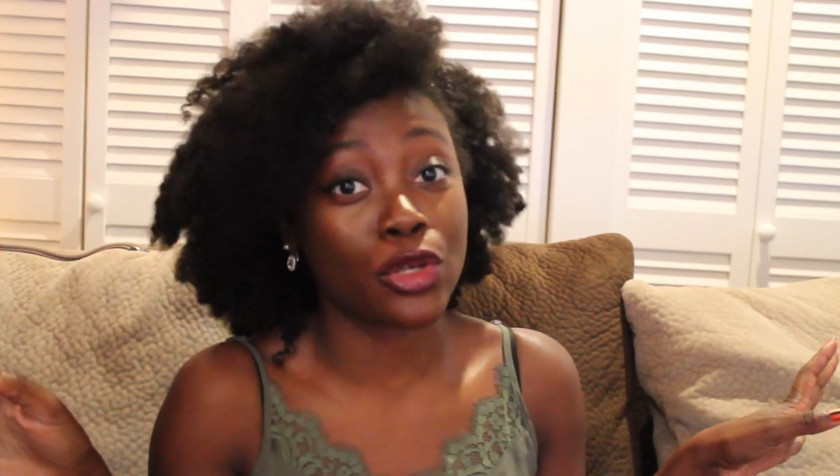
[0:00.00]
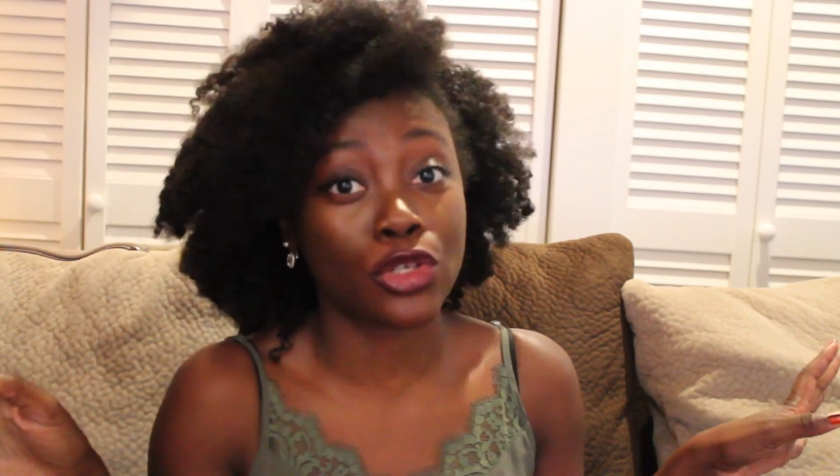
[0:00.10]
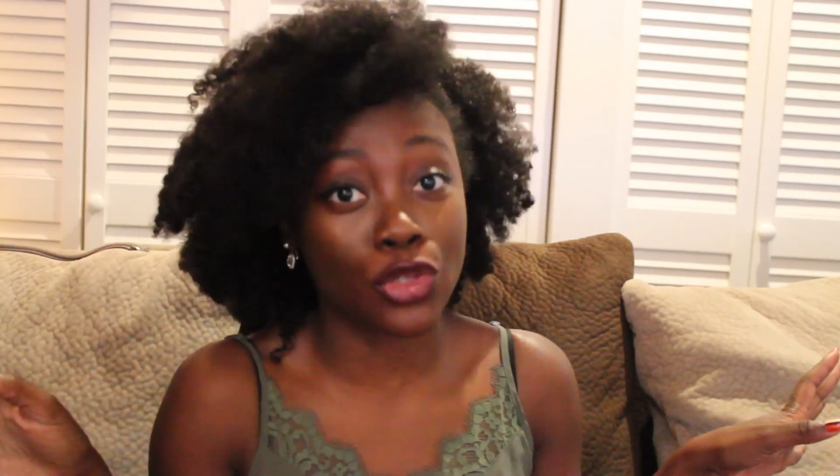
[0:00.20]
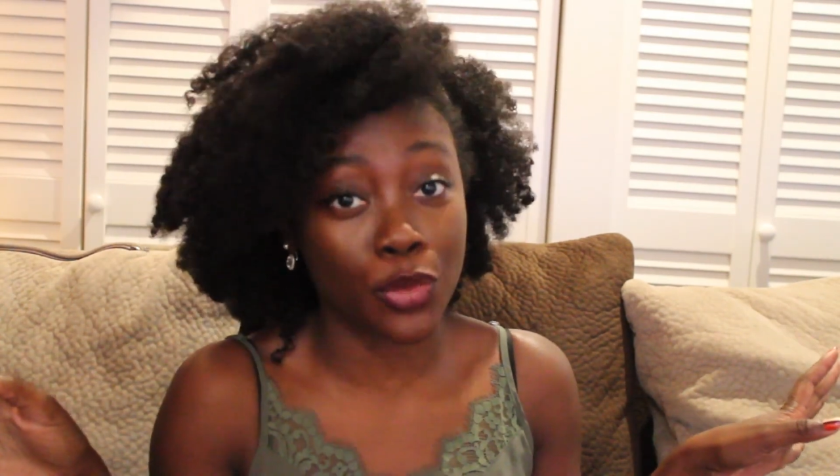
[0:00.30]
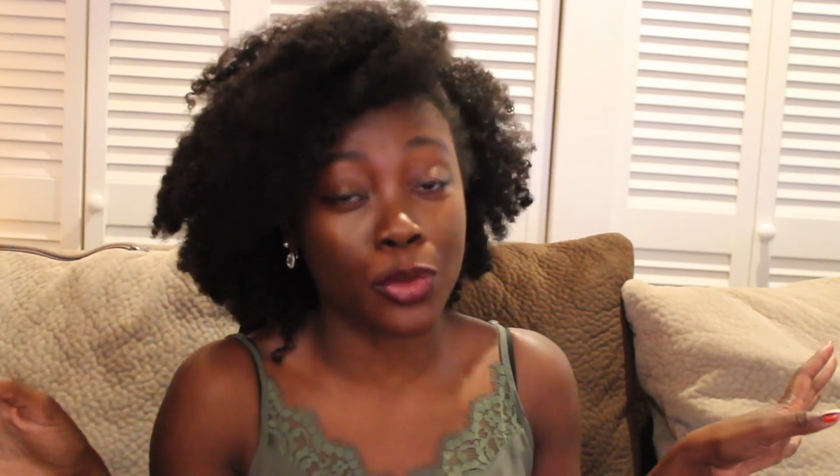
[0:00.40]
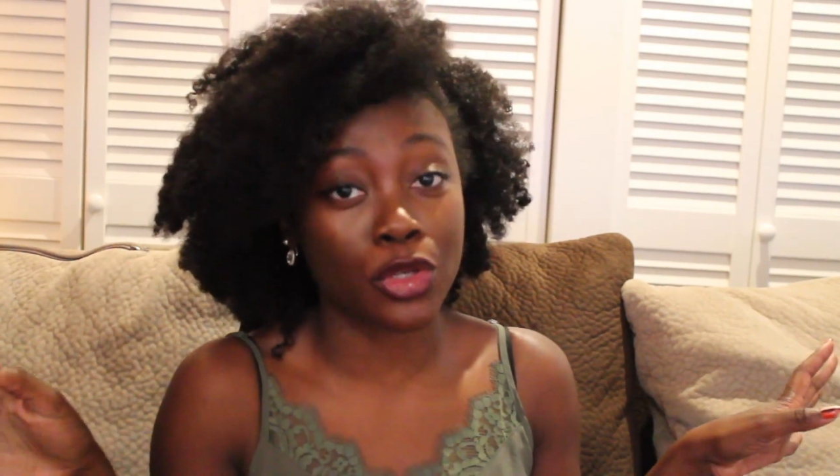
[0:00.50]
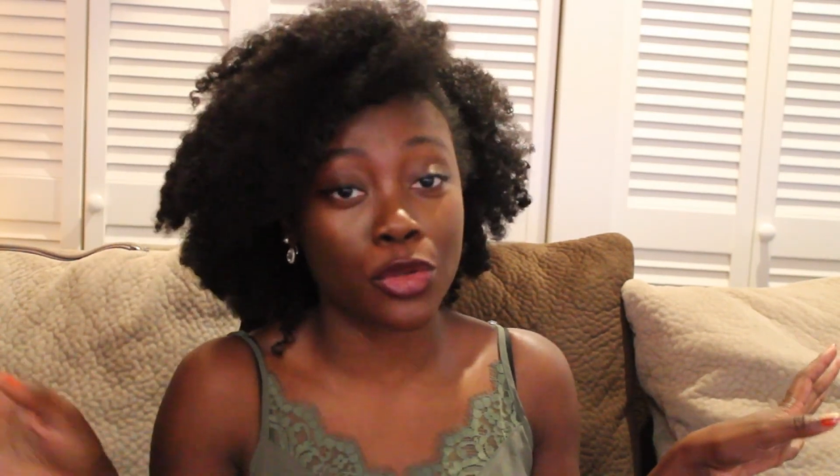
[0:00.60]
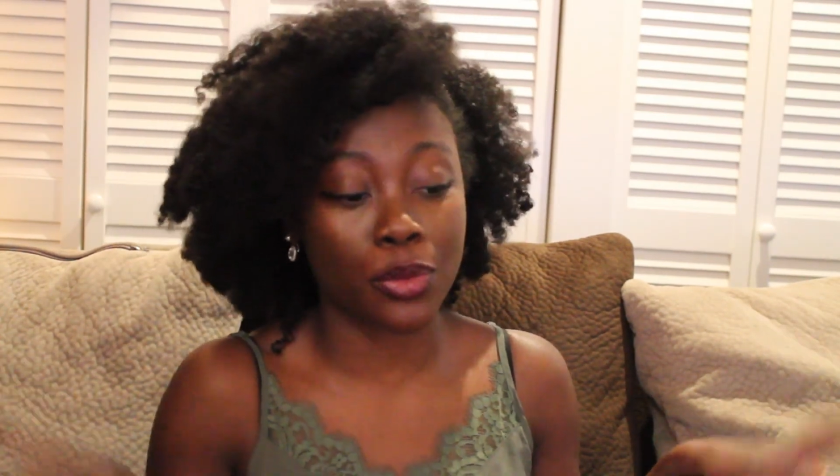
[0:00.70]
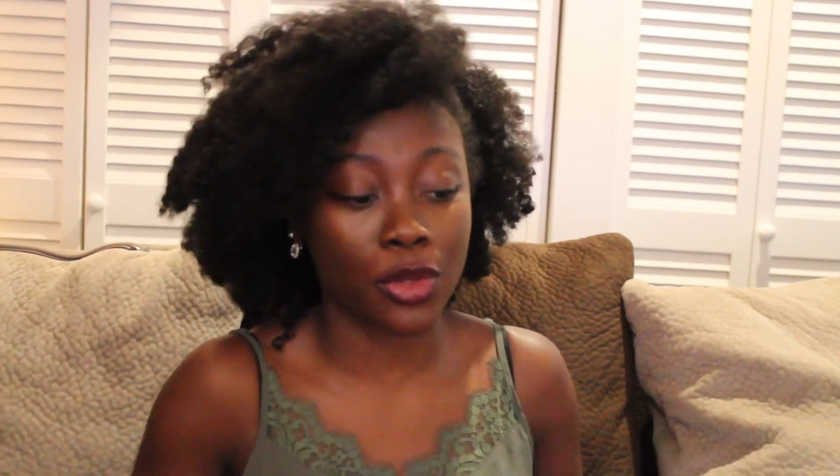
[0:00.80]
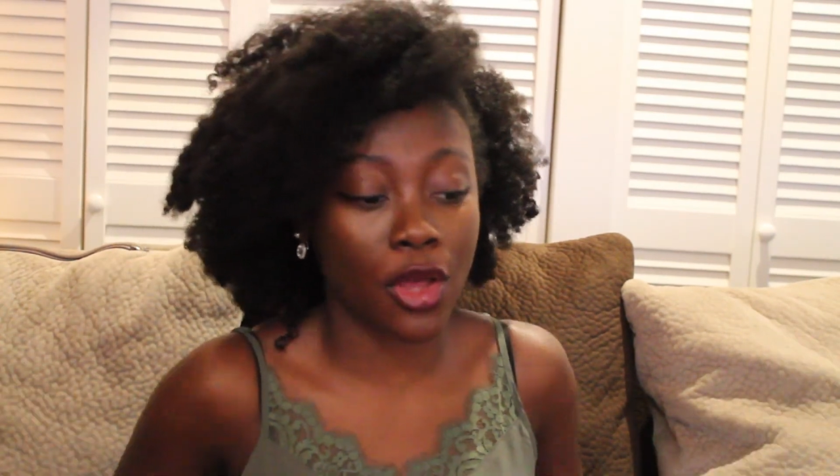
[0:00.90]

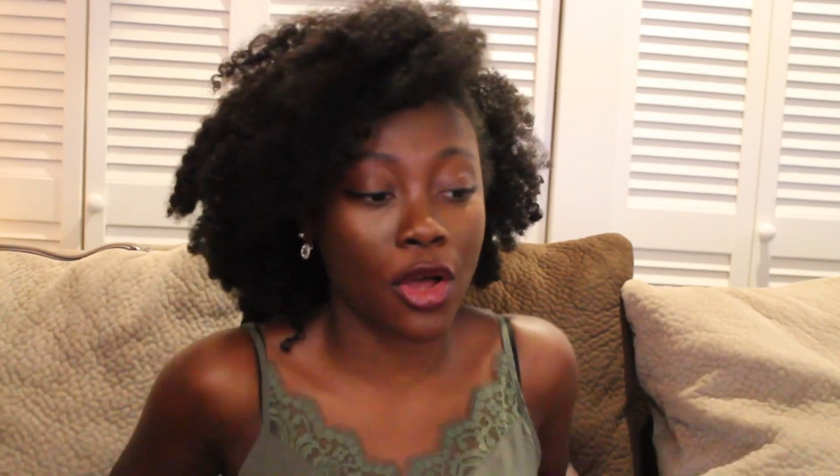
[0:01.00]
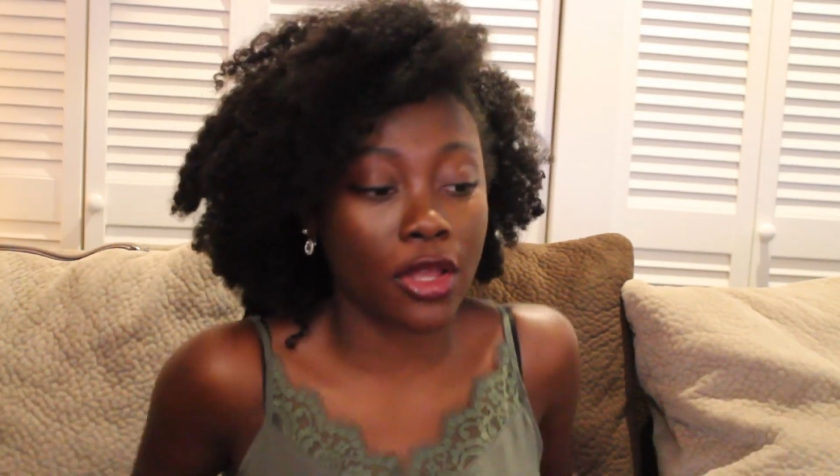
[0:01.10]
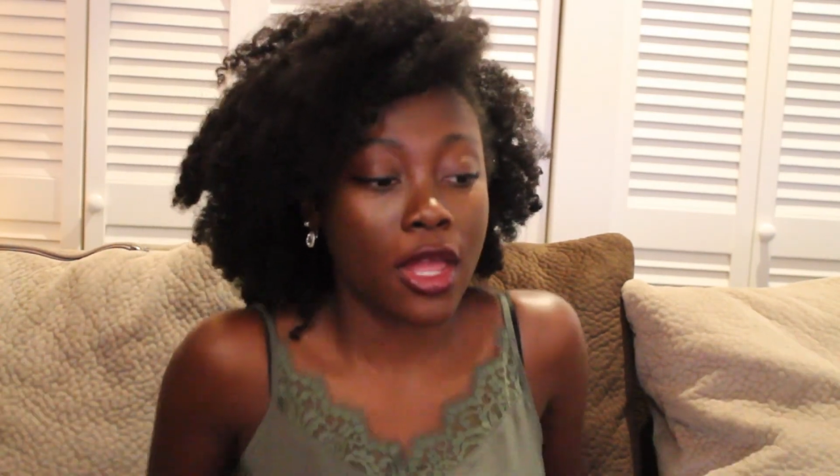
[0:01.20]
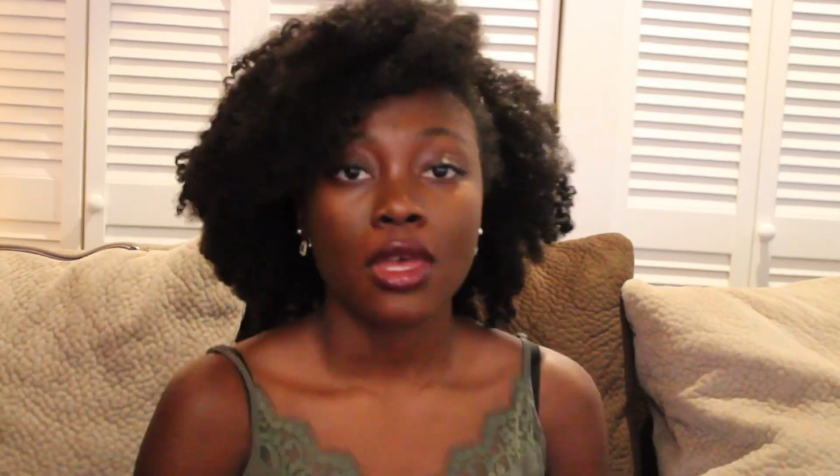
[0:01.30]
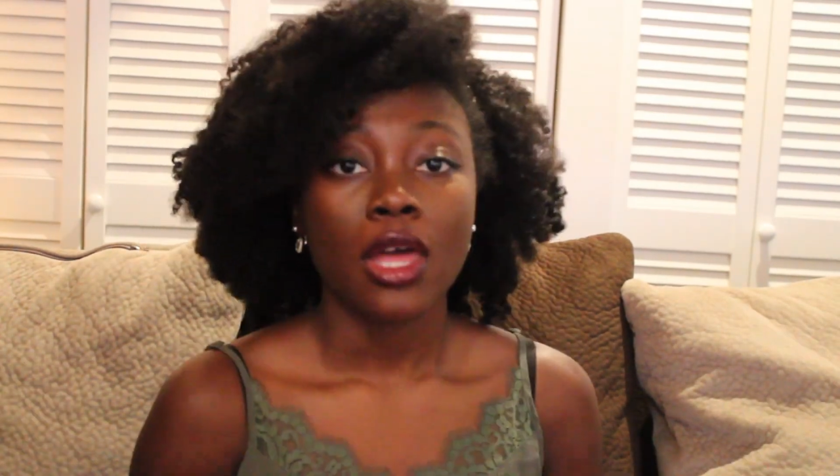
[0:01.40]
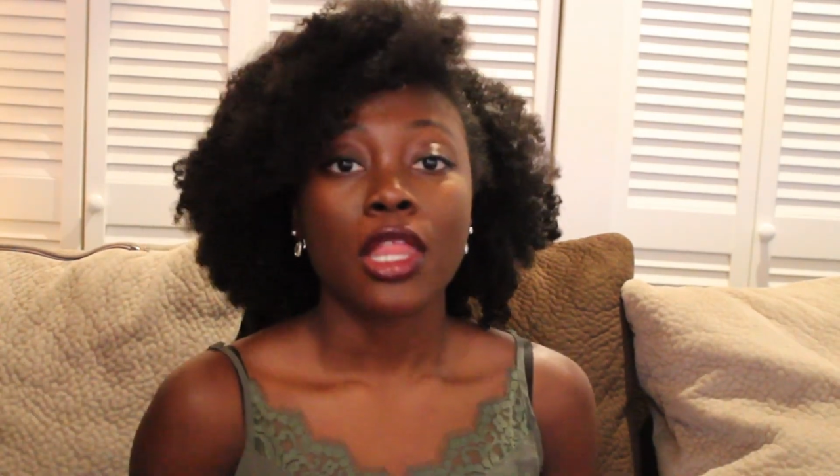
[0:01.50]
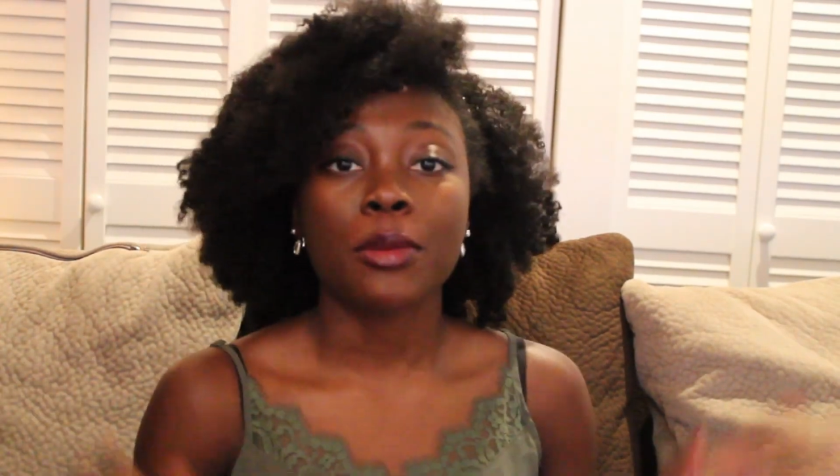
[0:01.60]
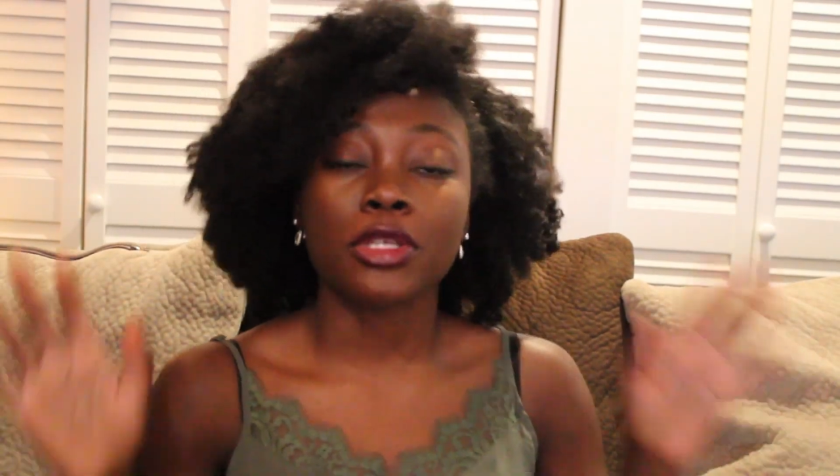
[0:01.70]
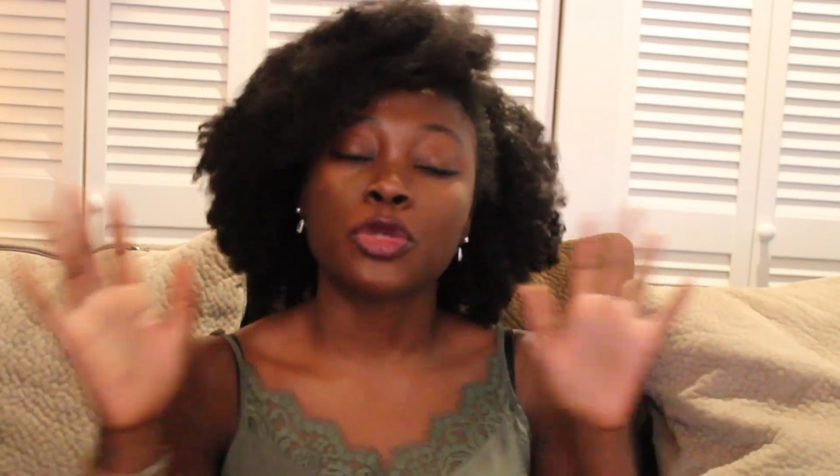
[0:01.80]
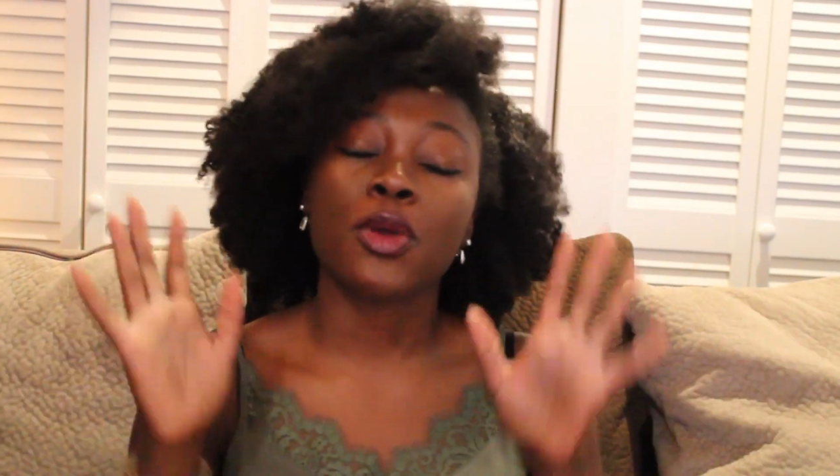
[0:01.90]
duper long. Let me just